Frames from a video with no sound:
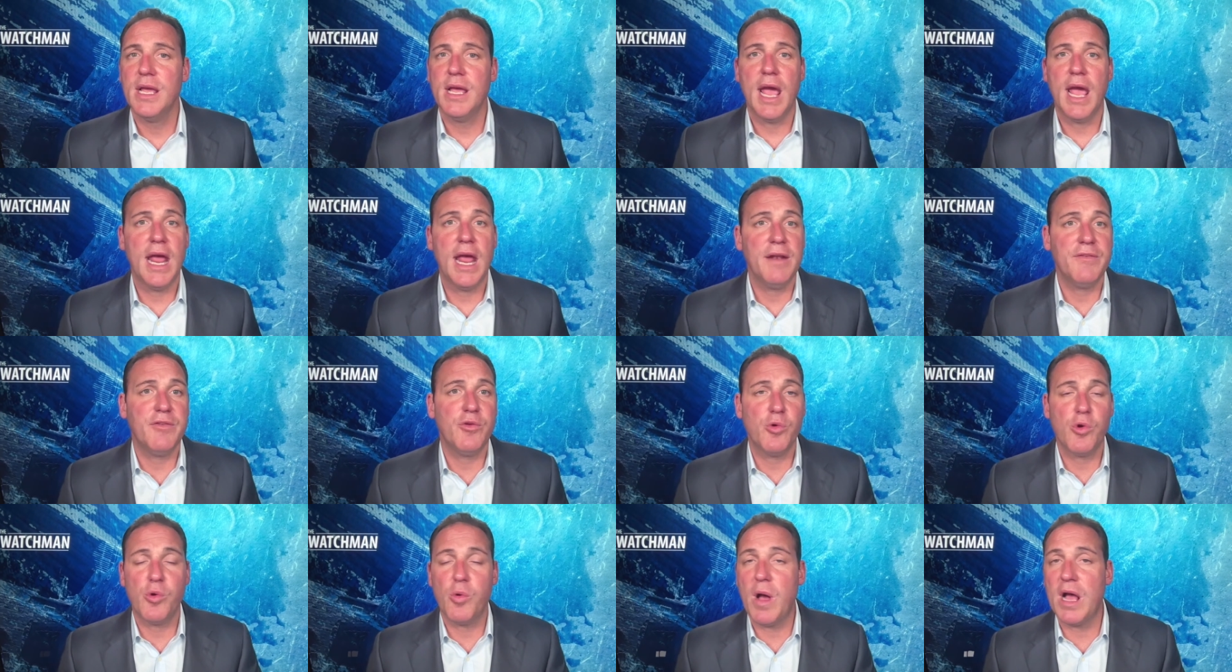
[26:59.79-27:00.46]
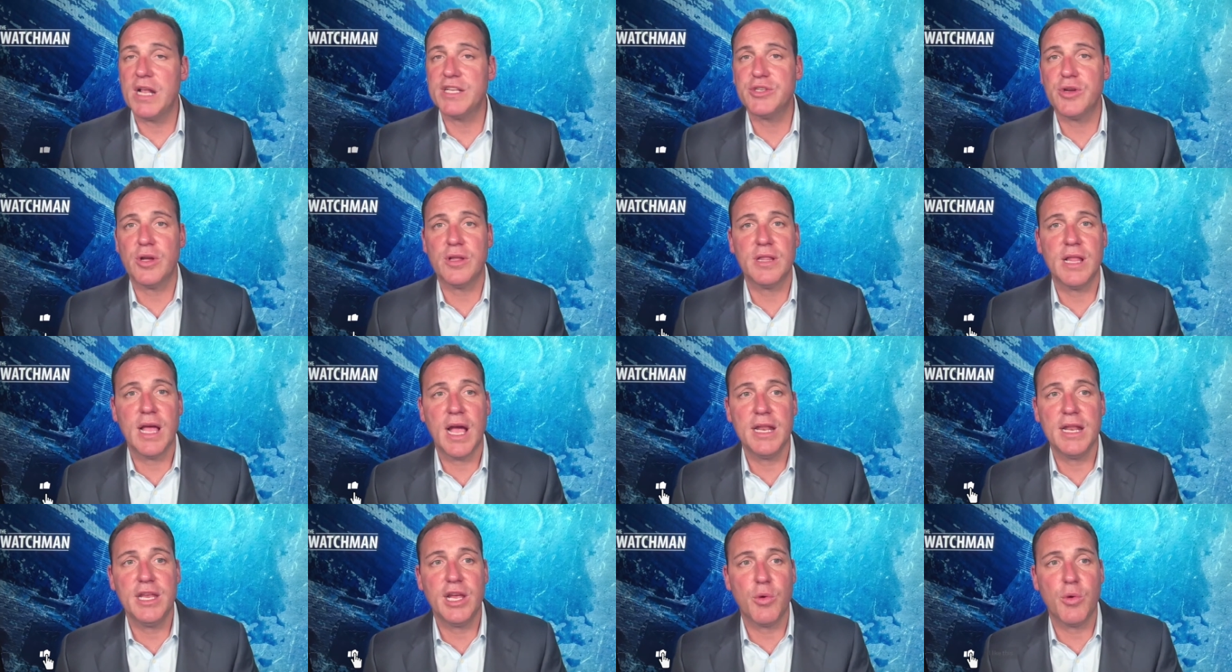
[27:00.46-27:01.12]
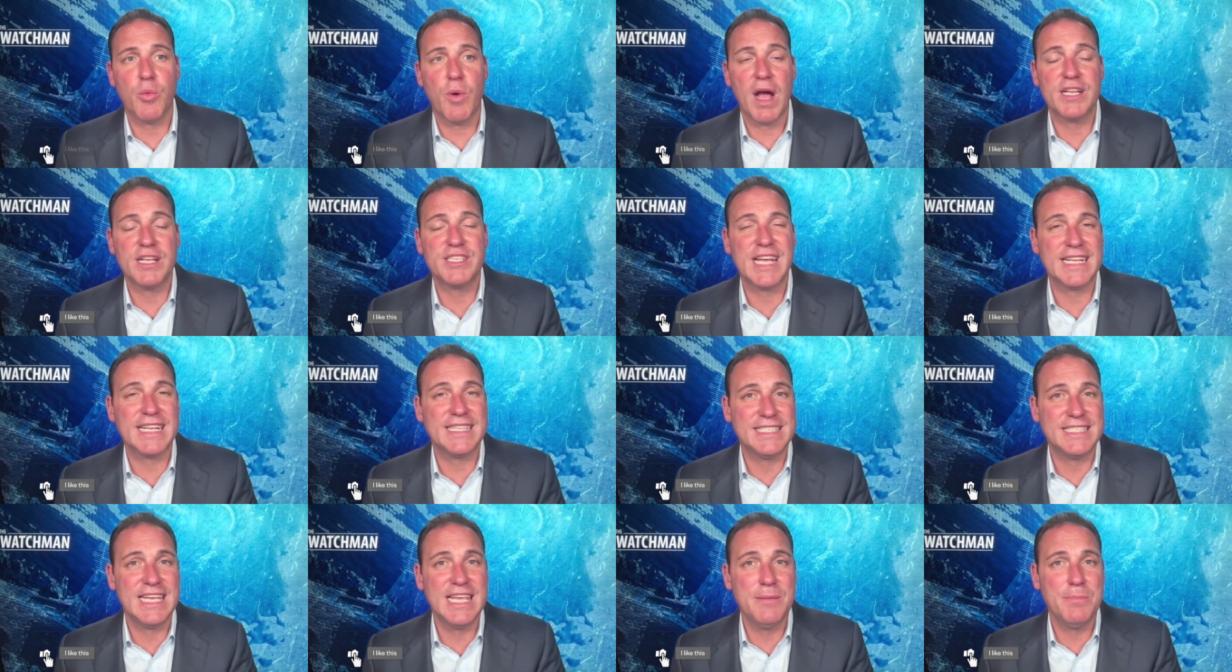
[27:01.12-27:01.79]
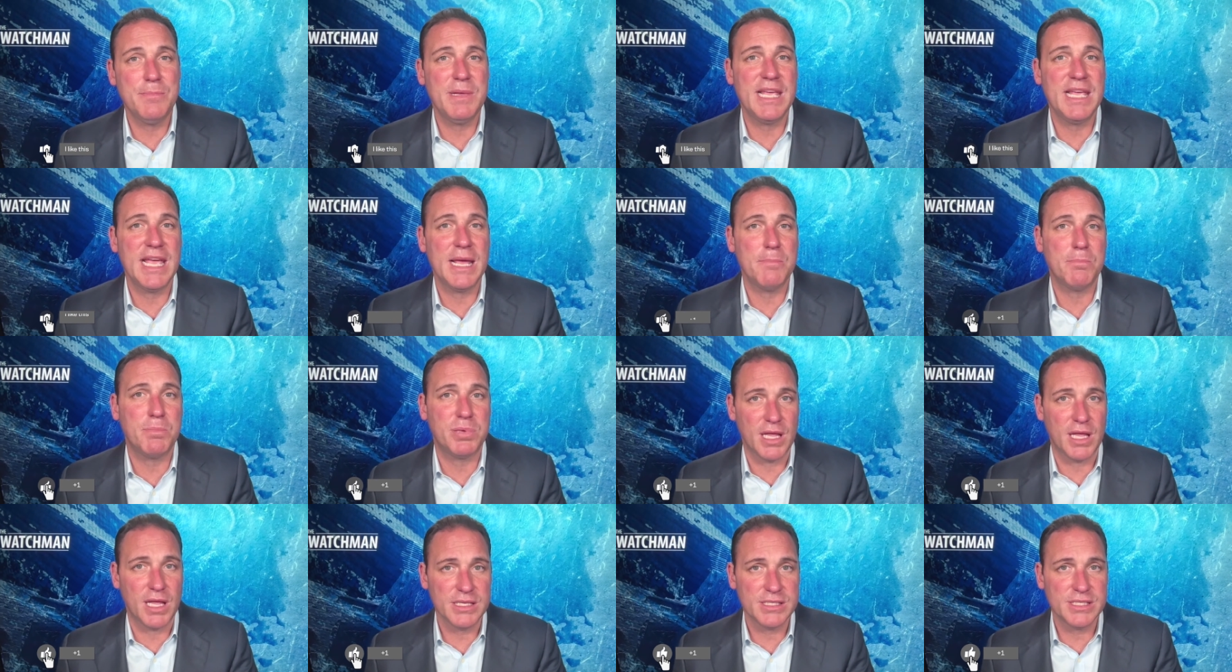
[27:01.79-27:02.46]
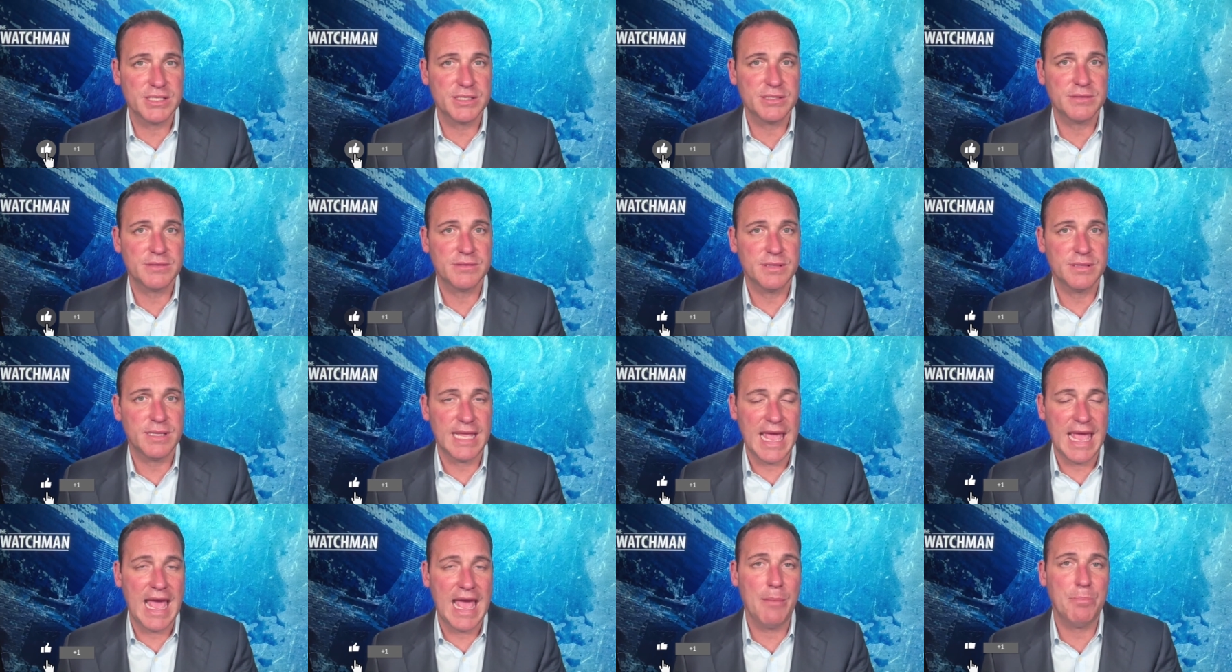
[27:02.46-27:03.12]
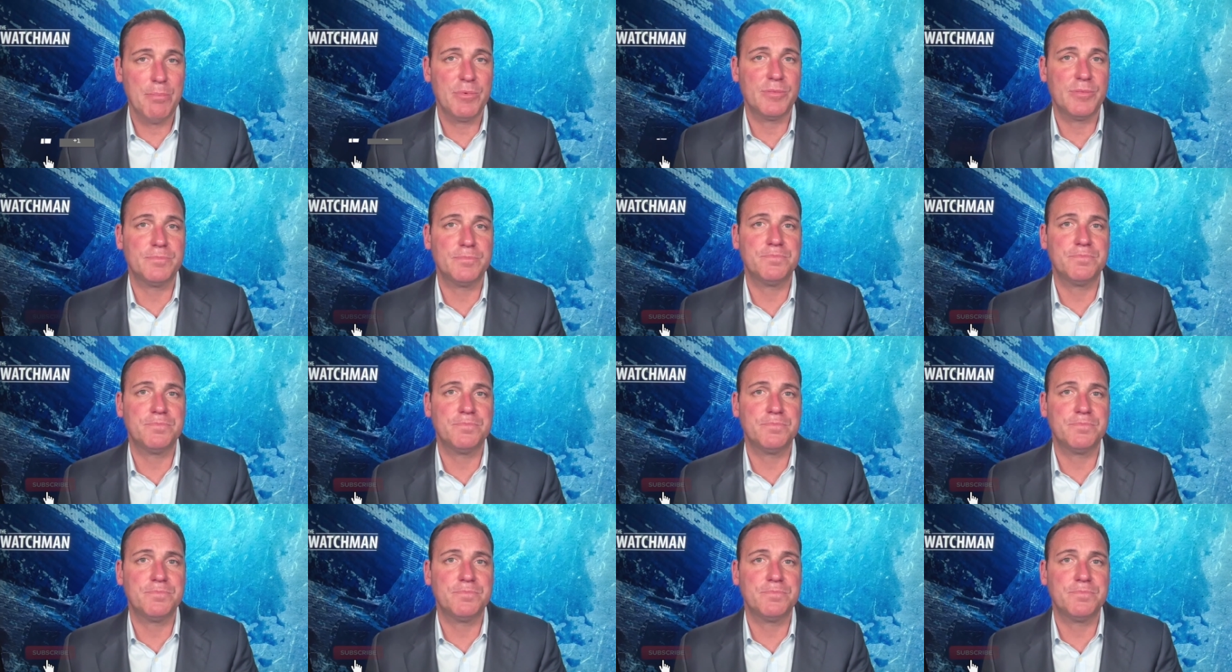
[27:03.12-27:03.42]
And if you want to watch online, you can watch at TBN Plus, the app.